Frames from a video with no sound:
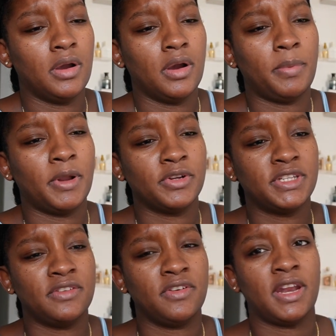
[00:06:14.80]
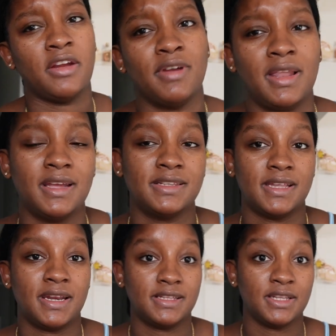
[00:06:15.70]
upon receiving it, I realized
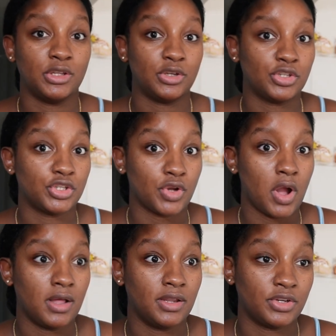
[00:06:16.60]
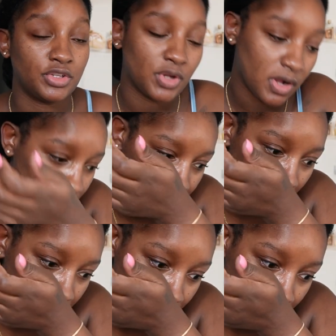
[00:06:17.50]
that it's a little stronger than